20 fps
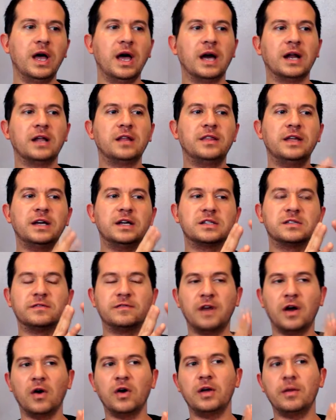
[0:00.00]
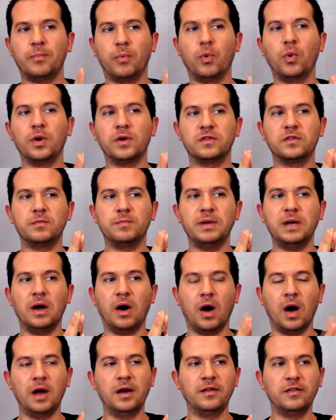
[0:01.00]
And I think it's very important to
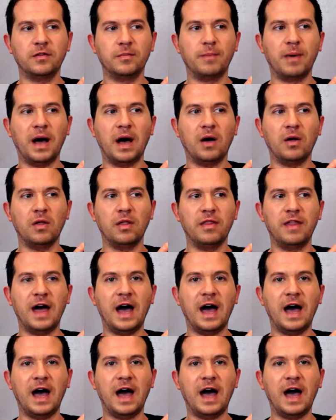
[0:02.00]
be honest about